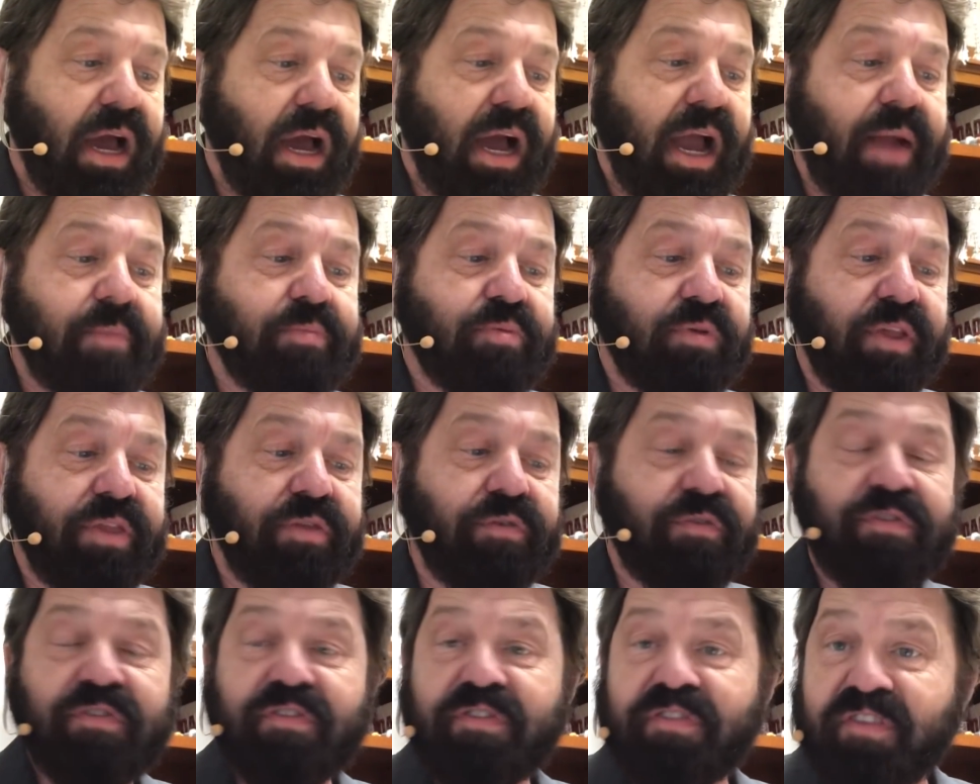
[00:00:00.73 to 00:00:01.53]
Hi,
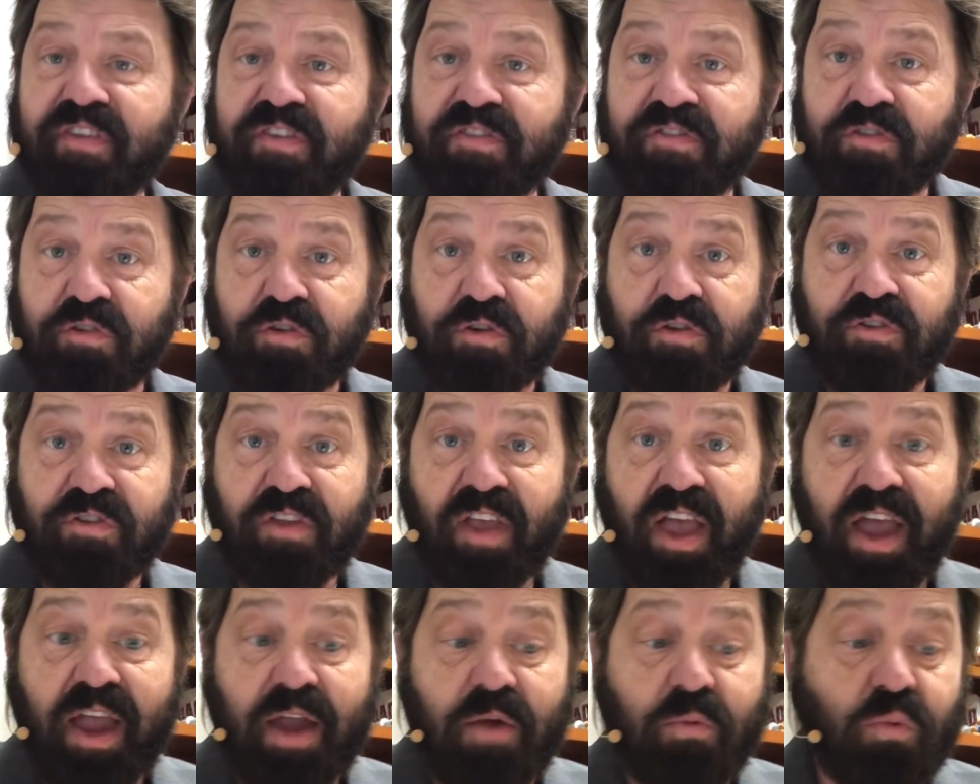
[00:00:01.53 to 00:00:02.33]
brothers and sisters.
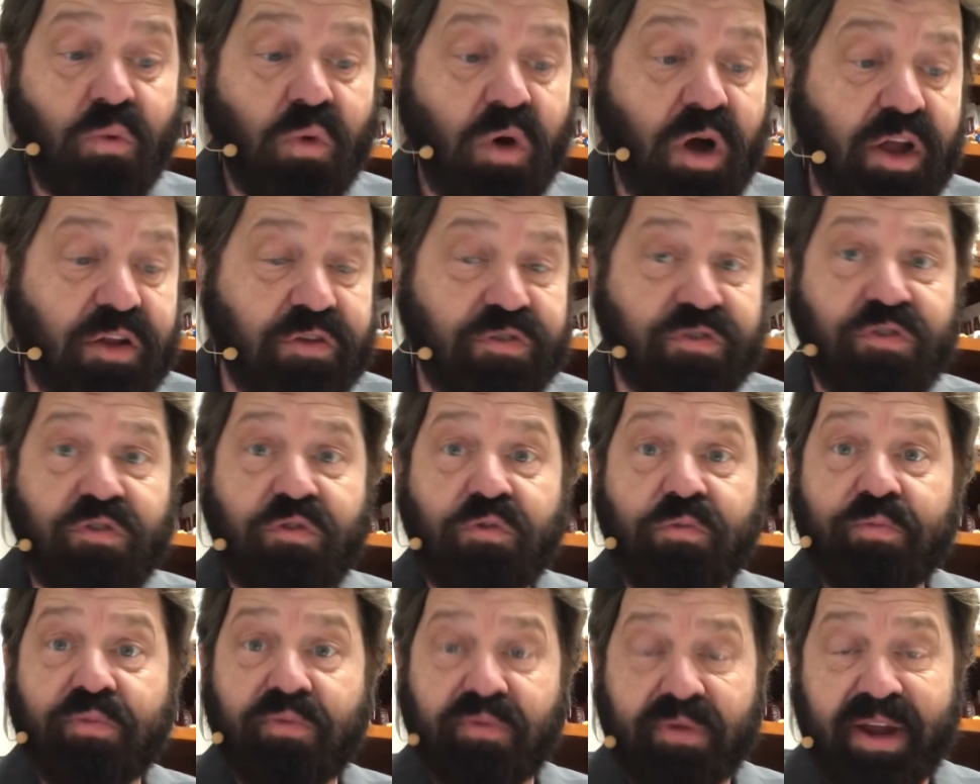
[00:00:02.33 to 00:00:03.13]
I want
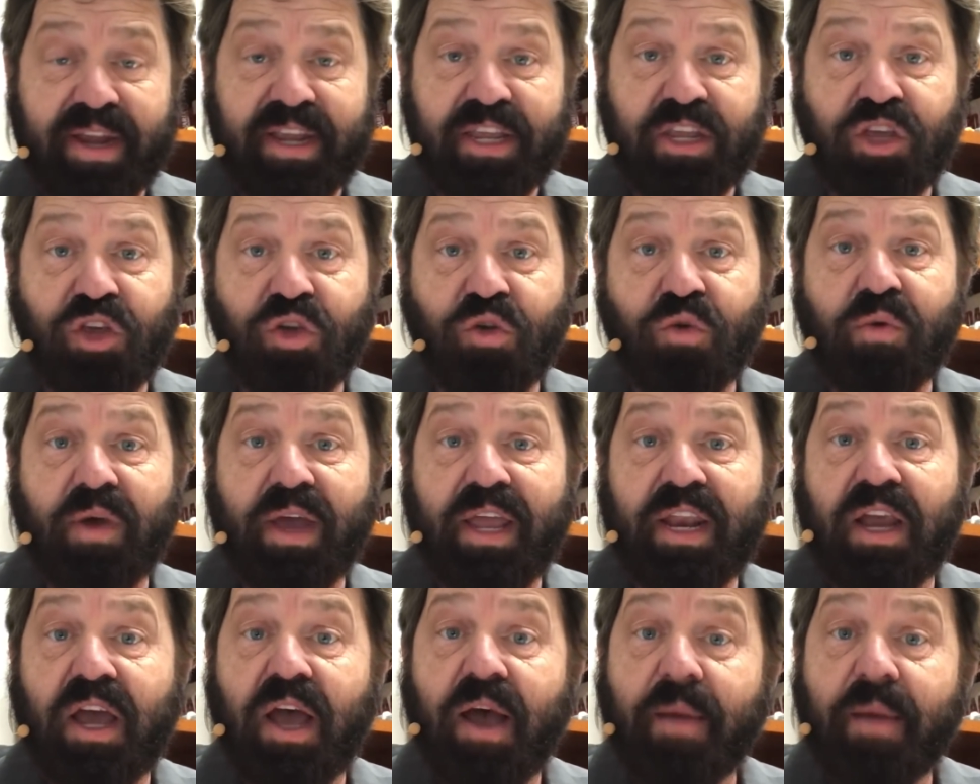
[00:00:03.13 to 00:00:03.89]
to bring you an